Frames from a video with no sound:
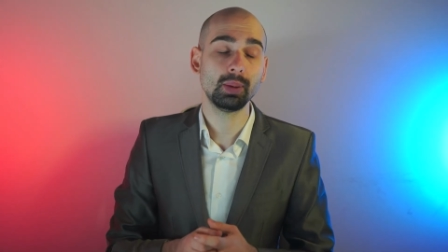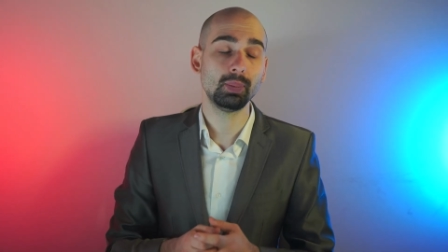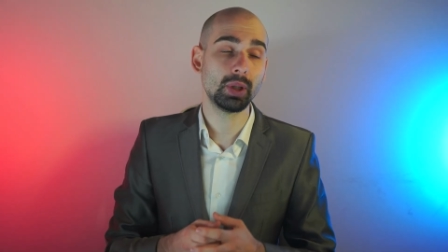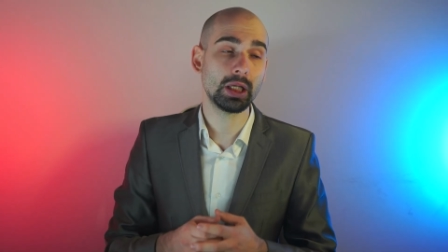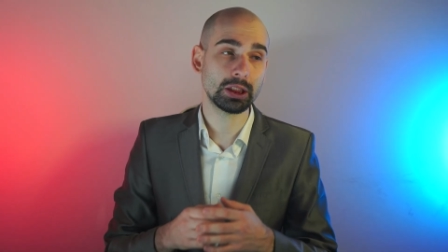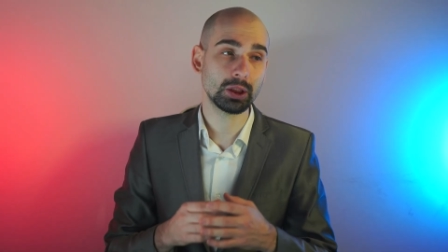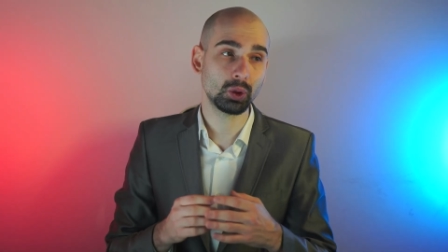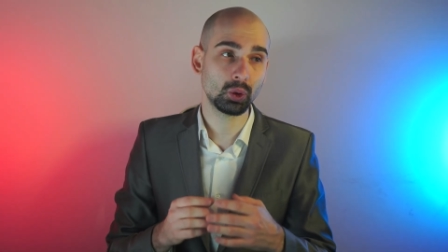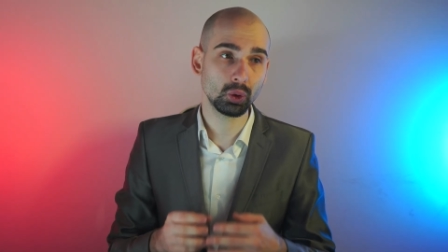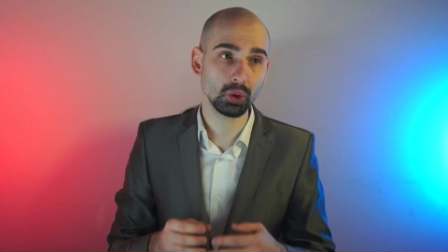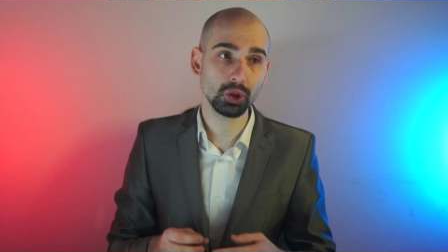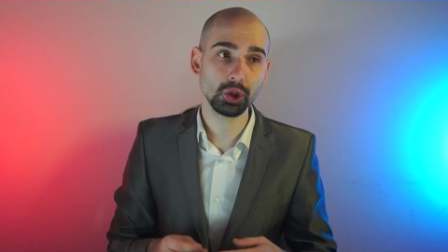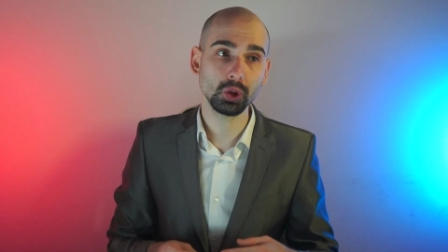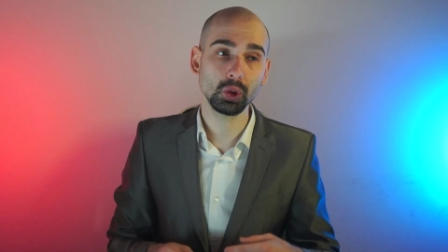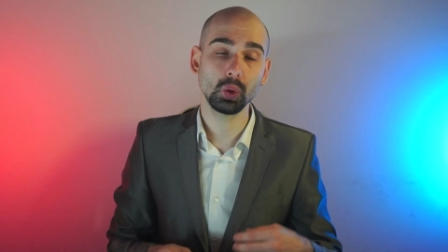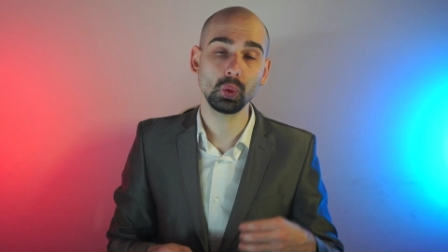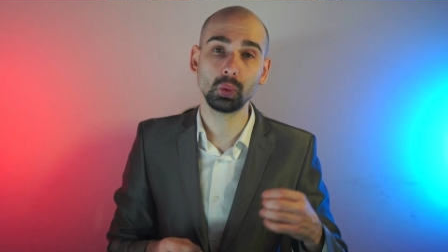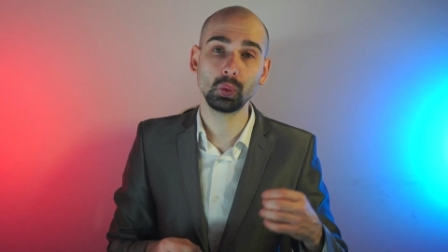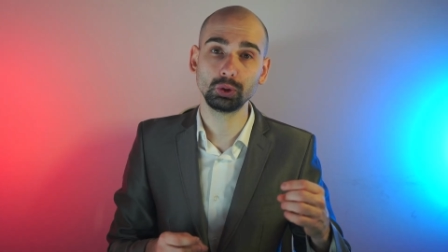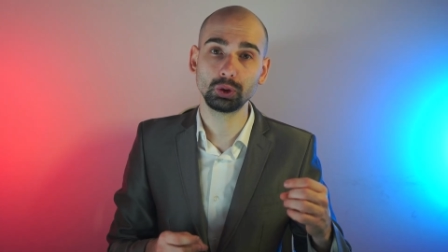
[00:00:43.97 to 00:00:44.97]
but
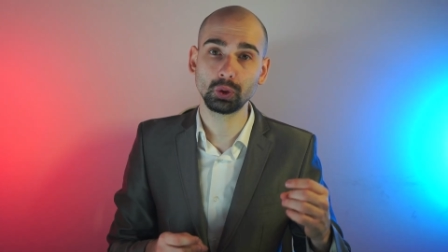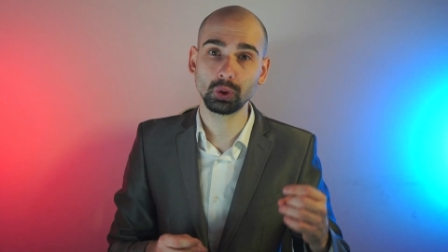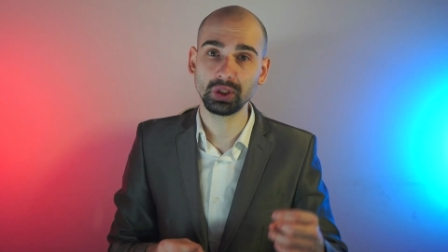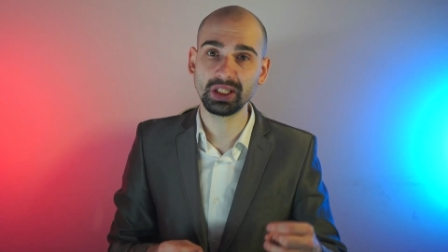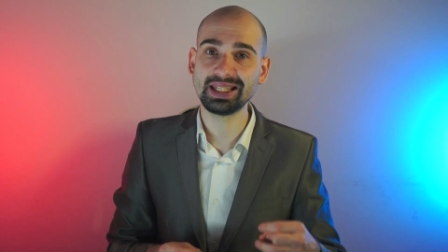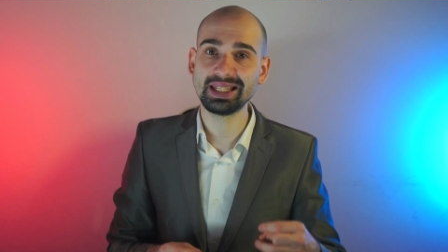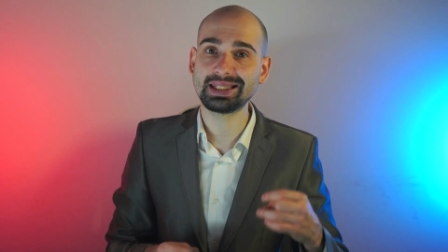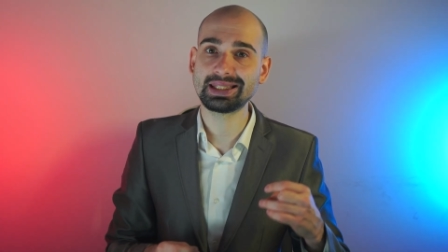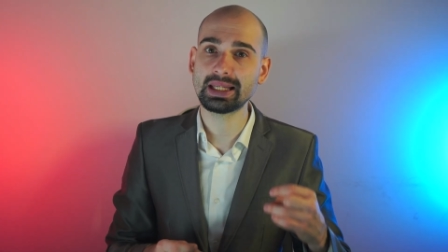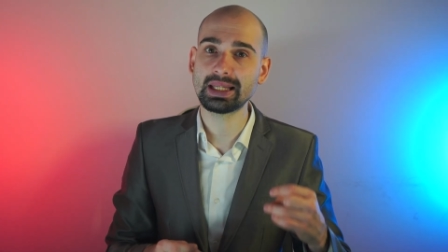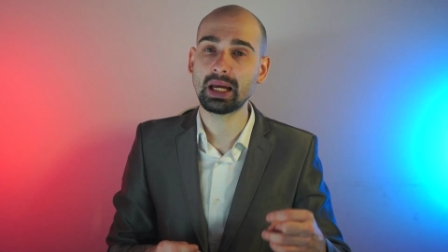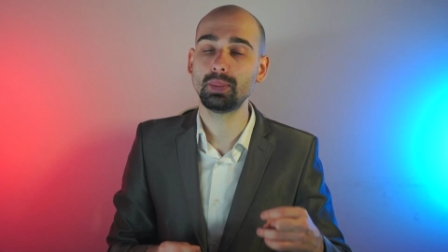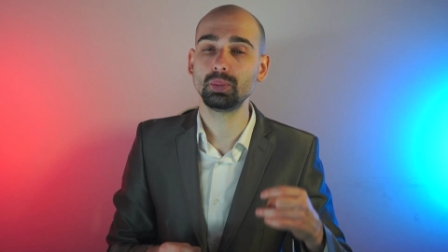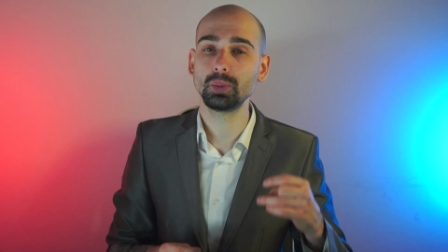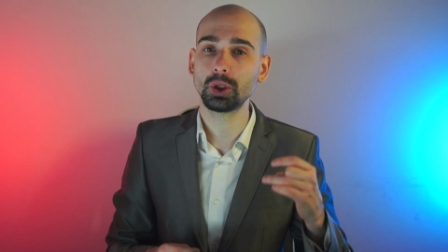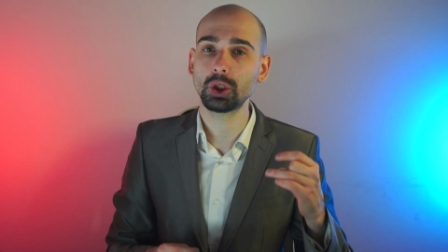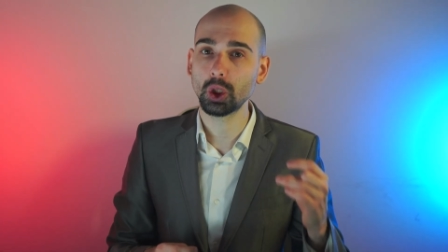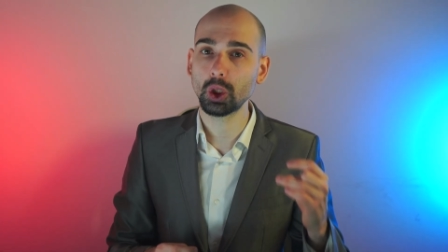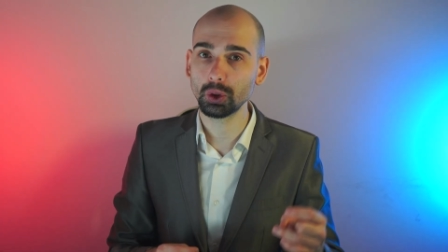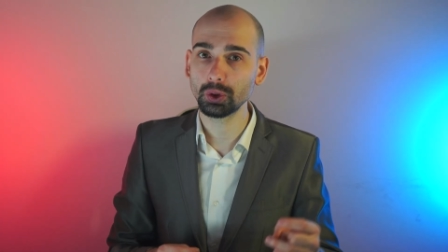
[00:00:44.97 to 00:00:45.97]
also will create
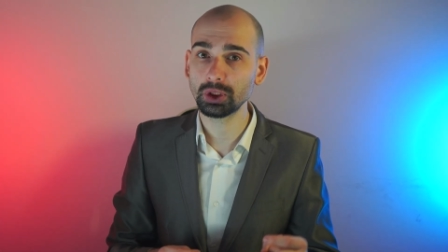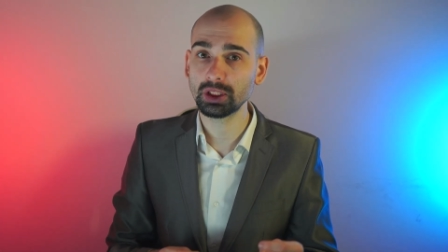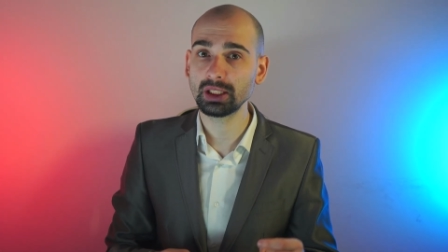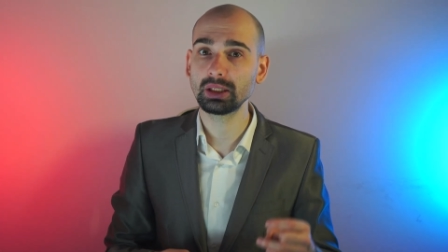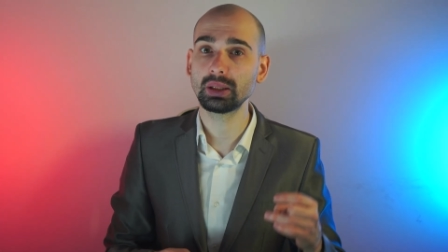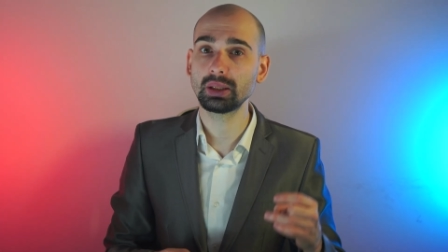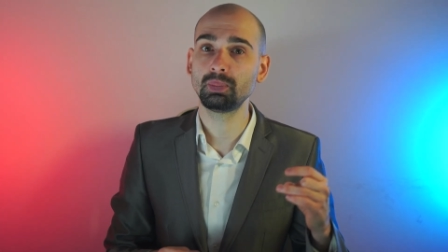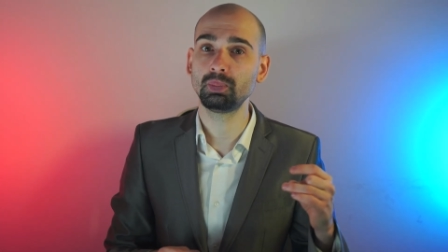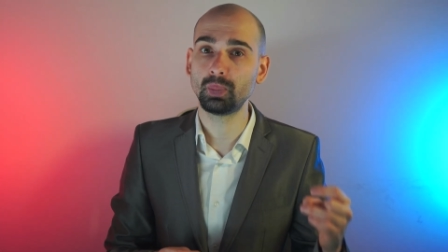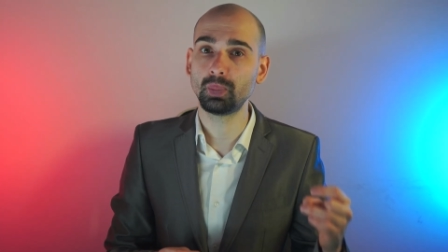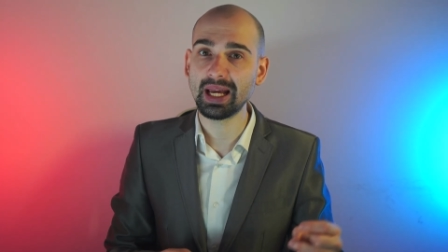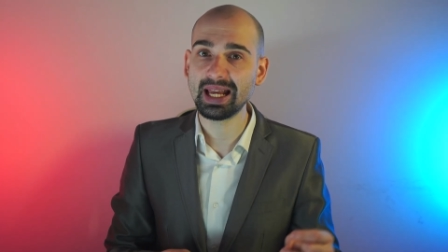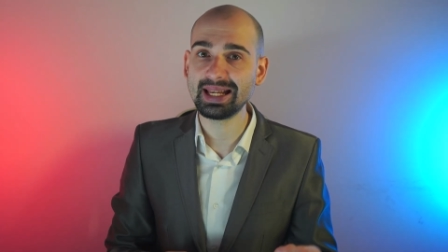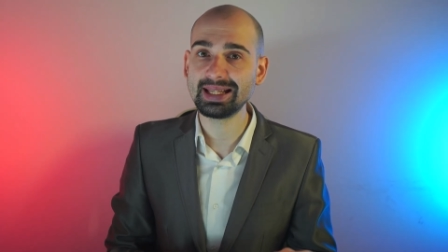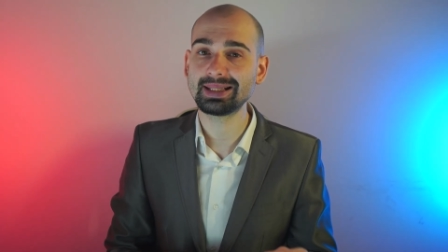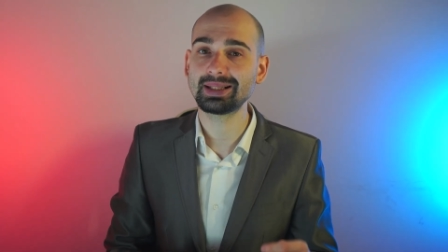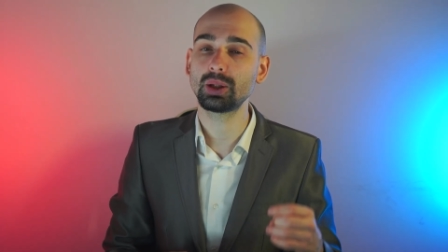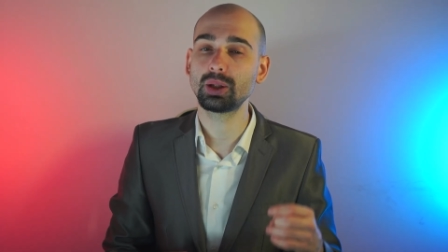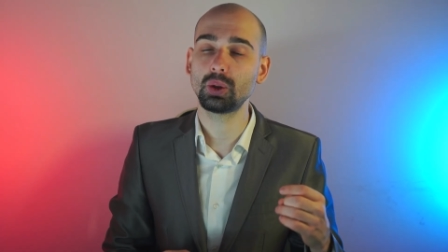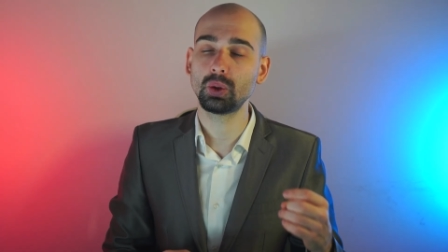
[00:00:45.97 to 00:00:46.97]
some content
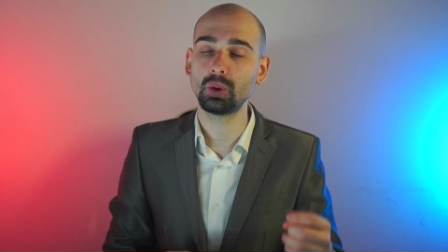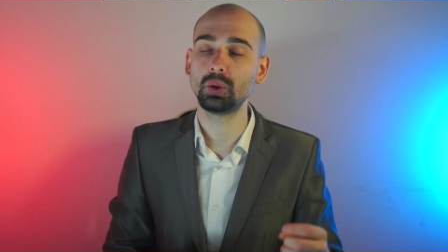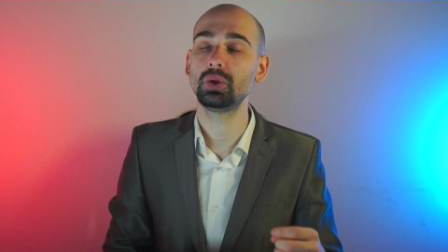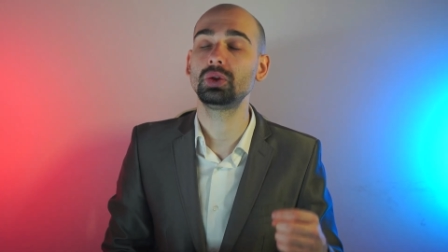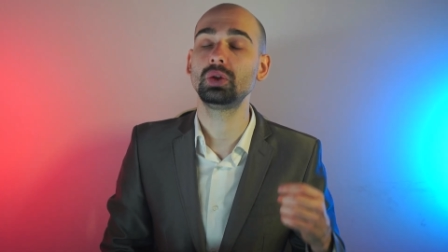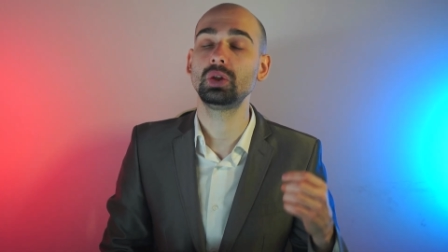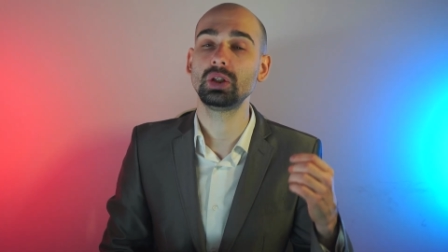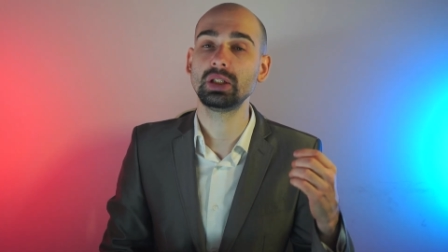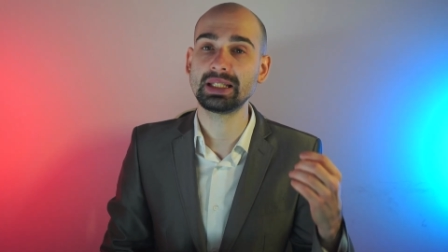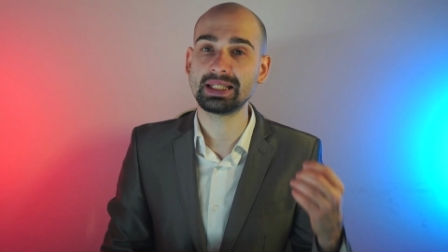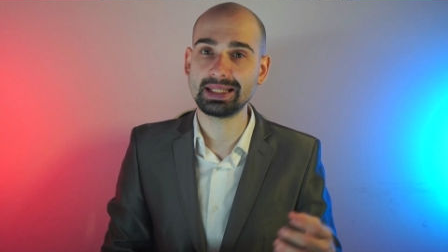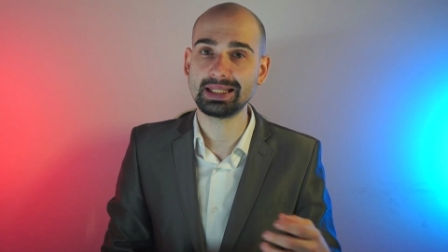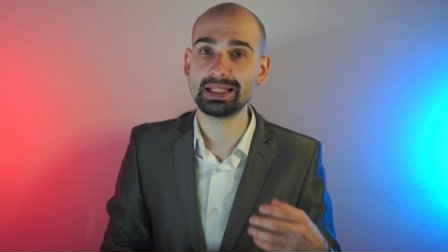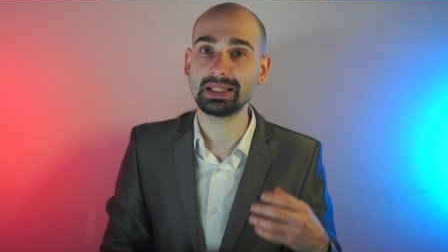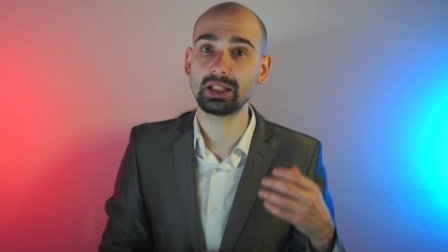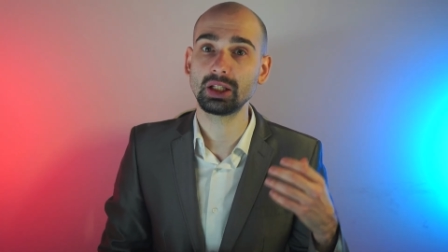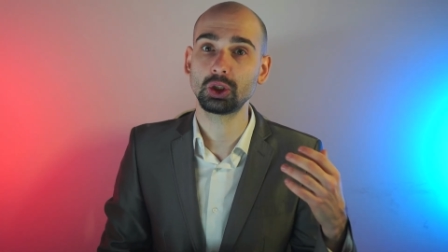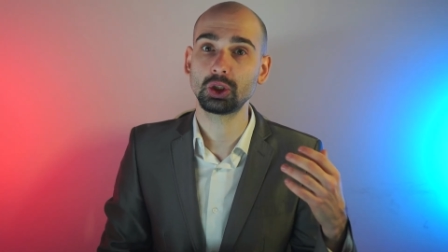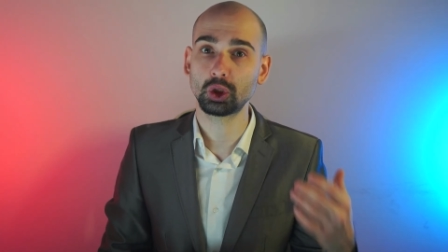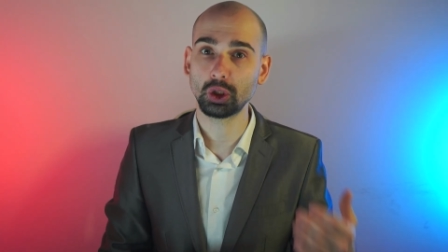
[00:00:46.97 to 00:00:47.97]
based on
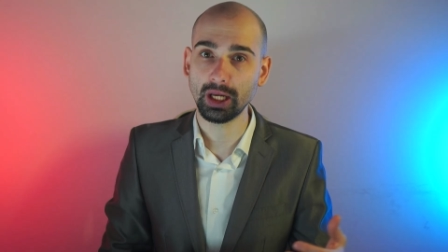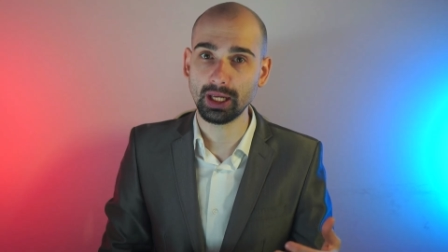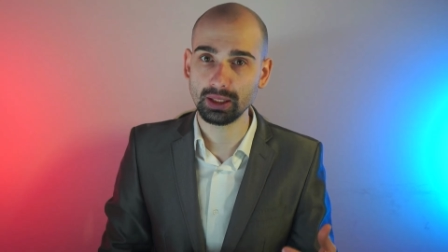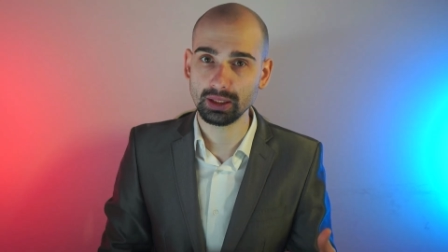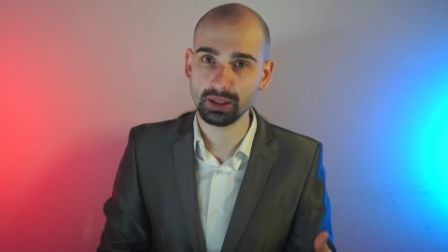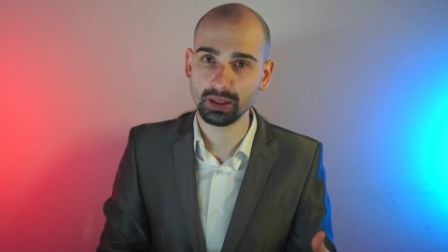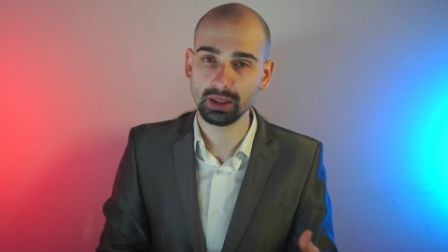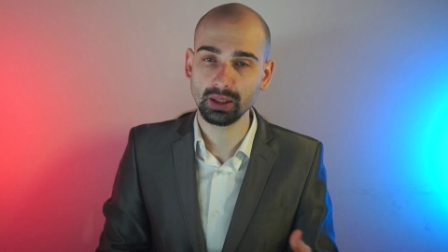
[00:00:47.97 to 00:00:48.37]
these trends.